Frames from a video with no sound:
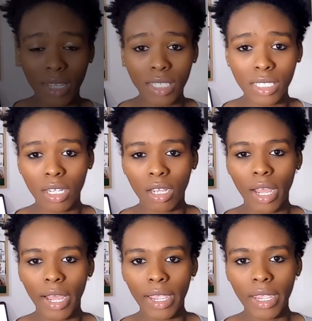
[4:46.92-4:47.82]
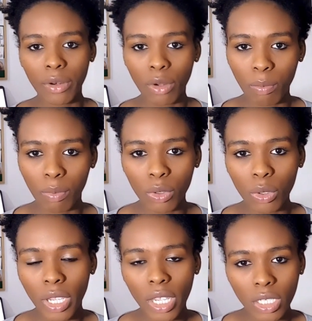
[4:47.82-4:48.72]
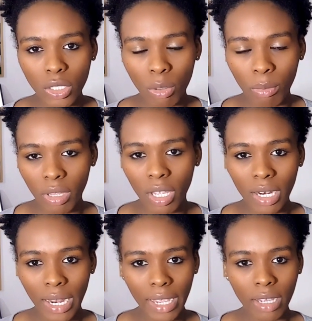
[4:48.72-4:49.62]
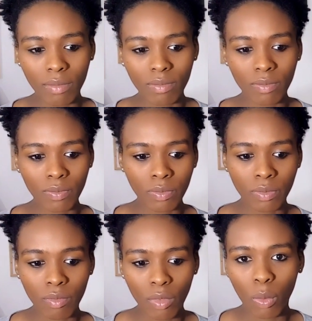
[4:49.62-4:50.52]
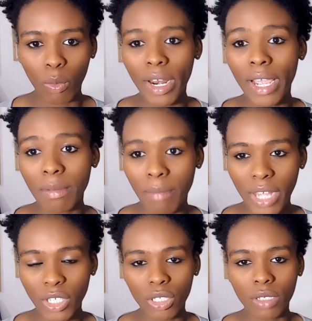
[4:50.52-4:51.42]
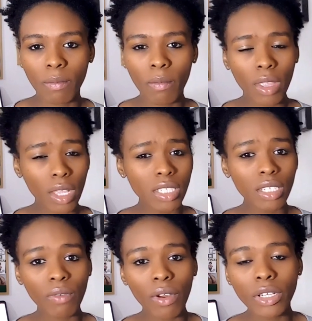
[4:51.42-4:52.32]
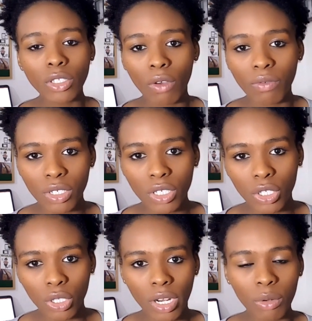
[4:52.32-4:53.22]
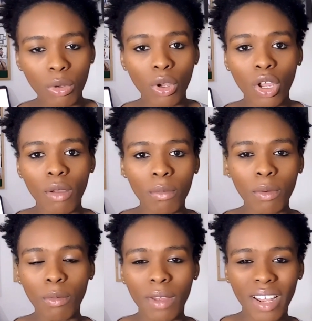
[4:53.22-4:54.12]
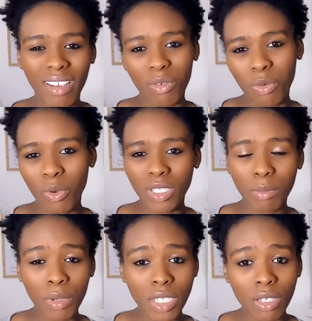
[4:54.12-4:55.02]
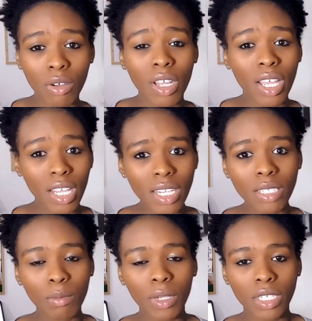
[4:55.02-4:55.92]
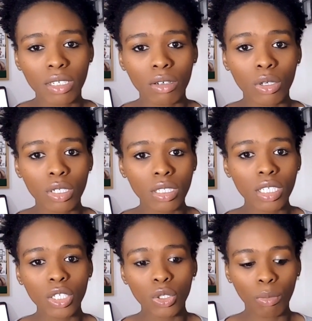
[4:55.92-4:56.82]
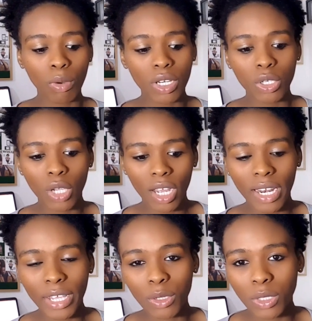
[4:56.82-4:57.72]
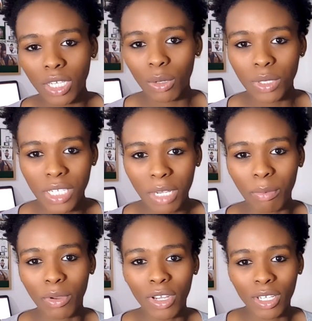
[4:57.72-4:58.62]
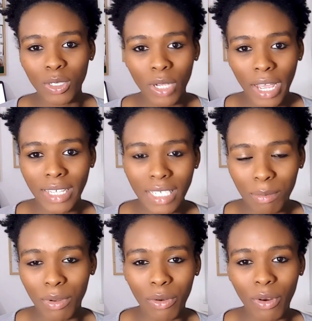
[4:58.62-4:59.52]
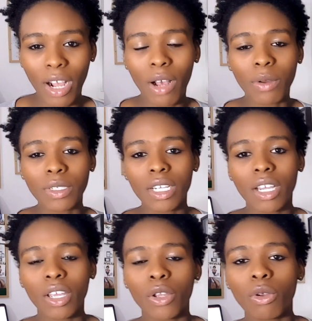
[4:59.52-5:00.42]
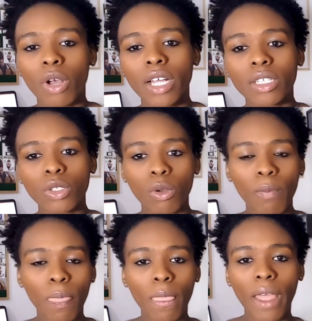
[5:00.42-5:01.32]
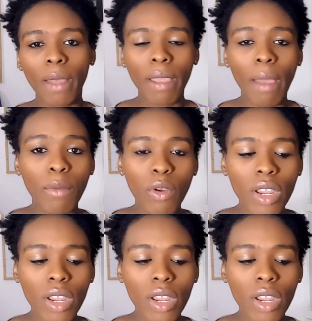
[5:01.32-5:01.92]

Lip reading: that I end up looking something like what I imagine? It's a very tough decision. I know people might like, oh, what's the big deal? It is a big deal, because this is your body. You can't use sellotape to tape it around, And so I'm